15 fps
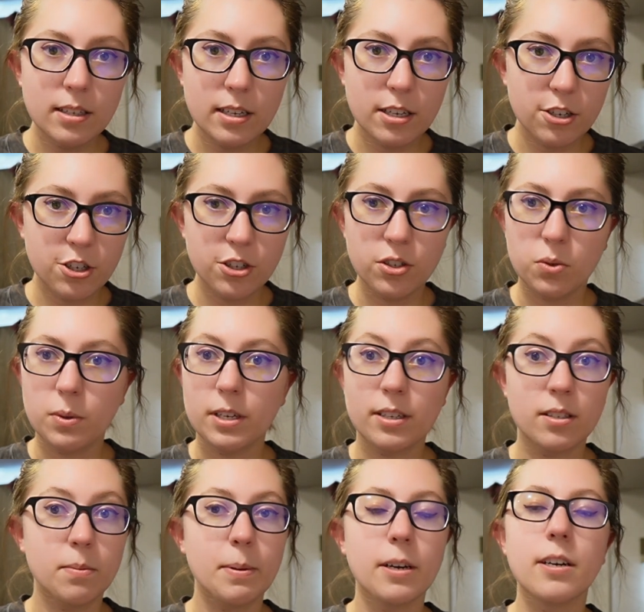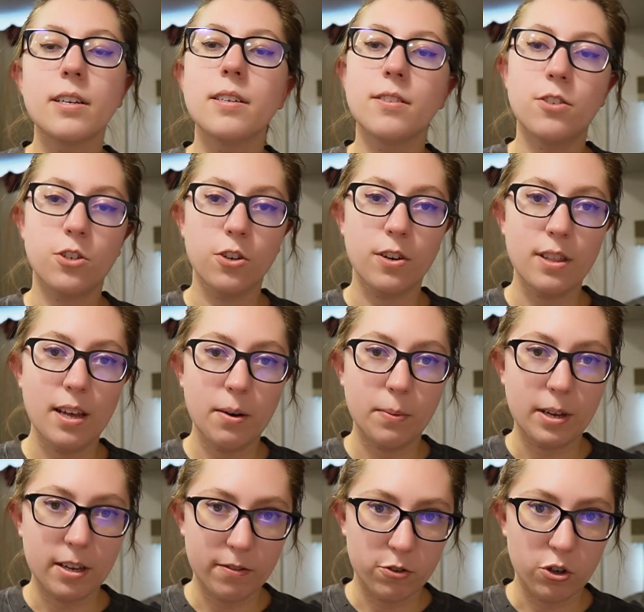the issues we experienced during that
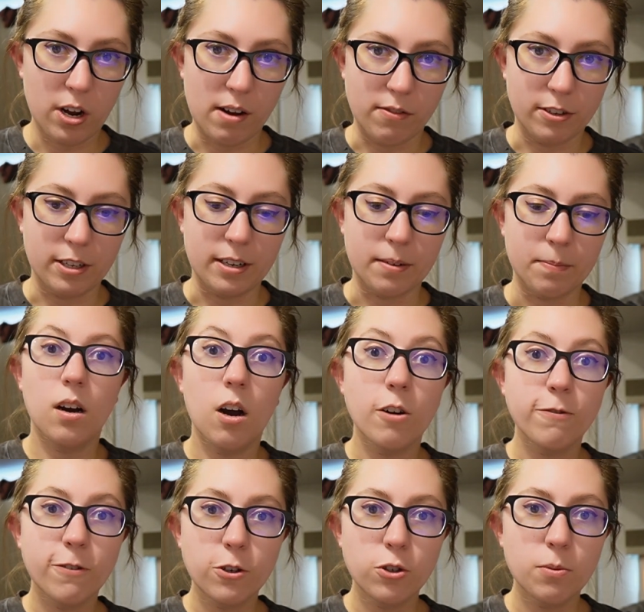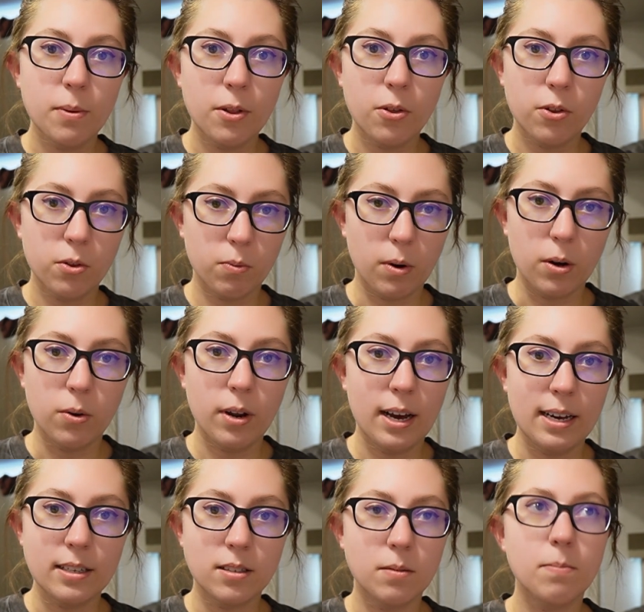week of traveling, our first month on the road
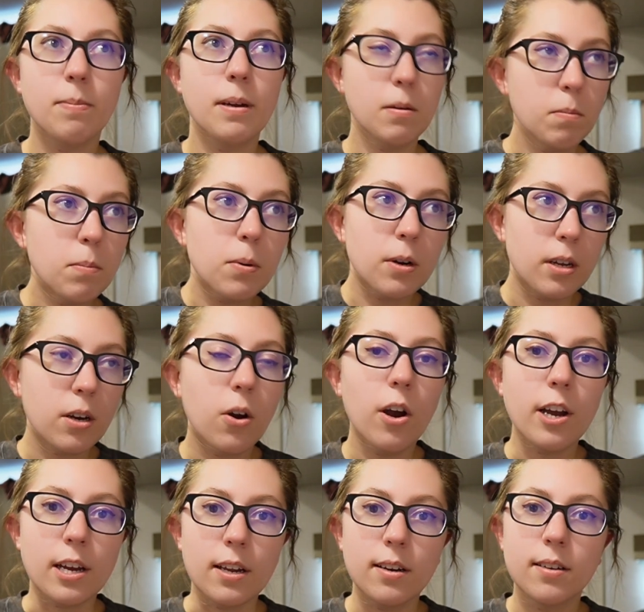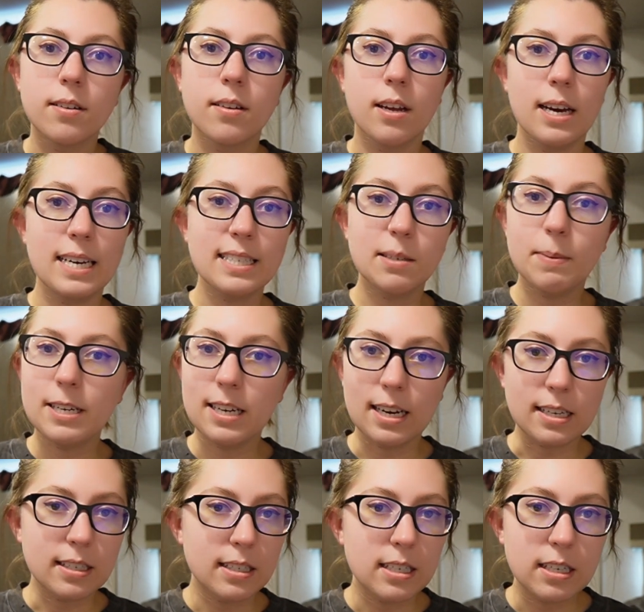has been pretty great. It's been
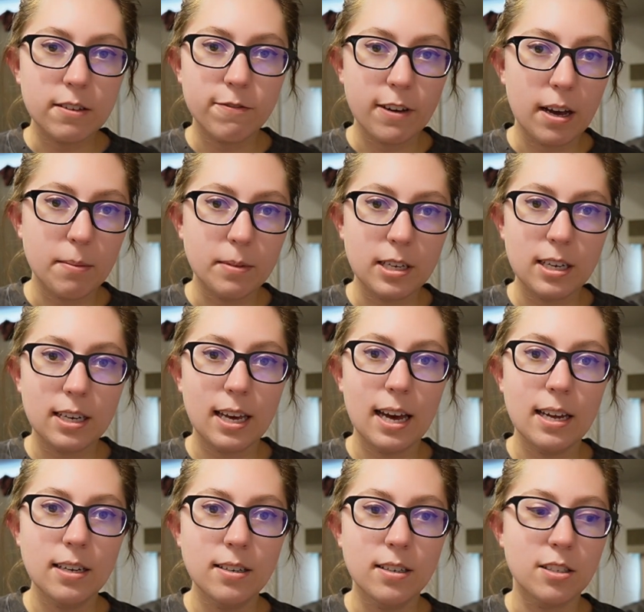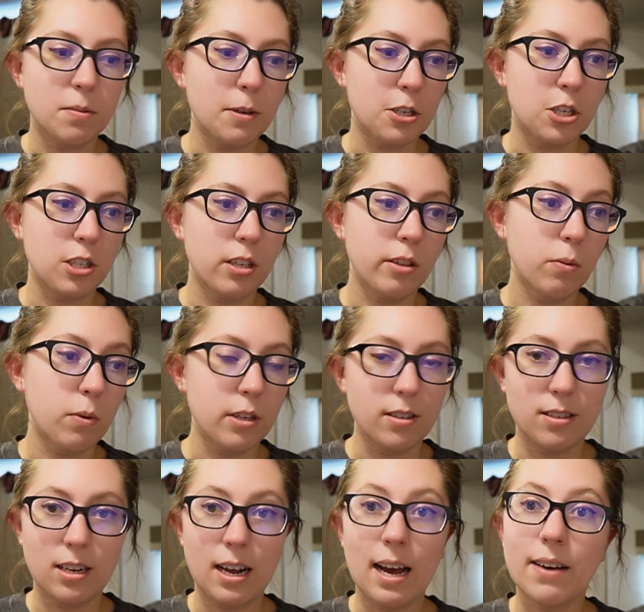nice seeing family again, especially the
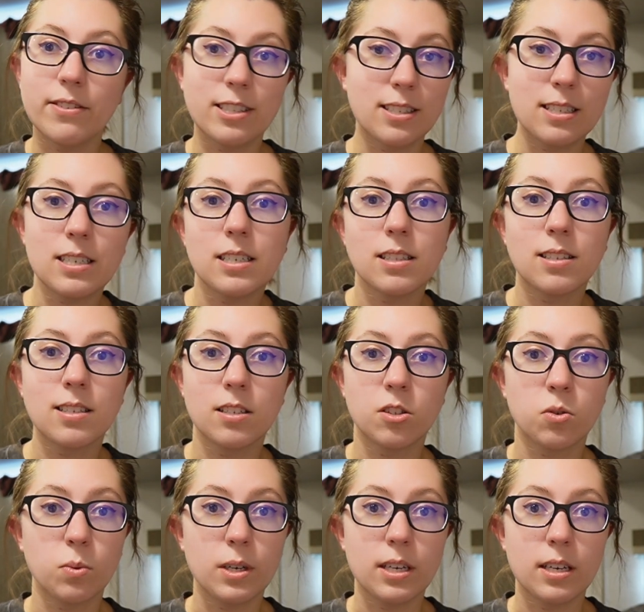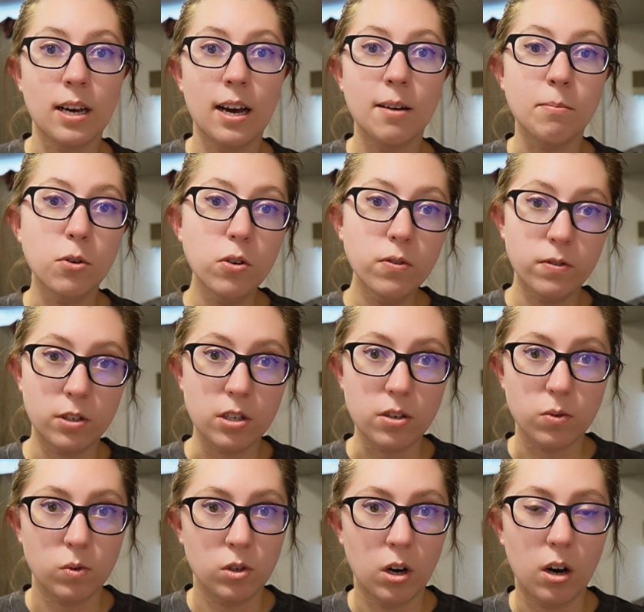ones that I haven't seen since we had moved to
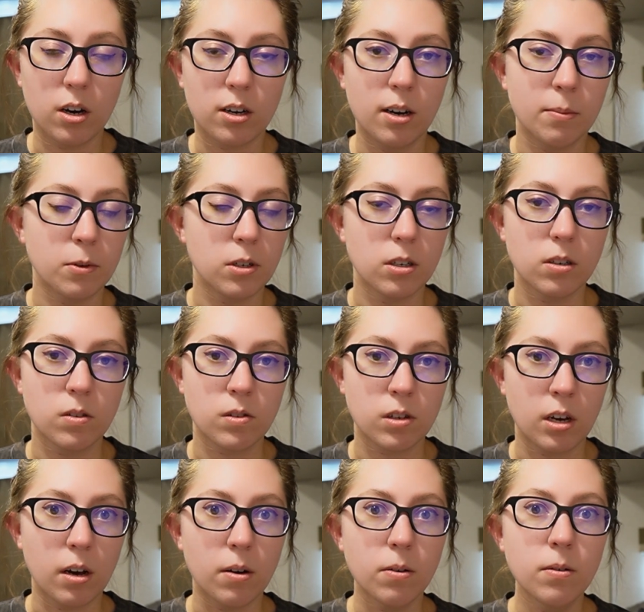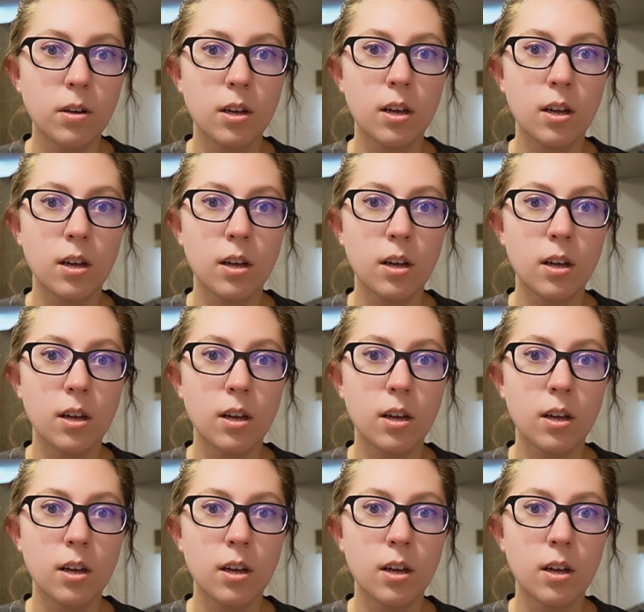Utah a couple years ago.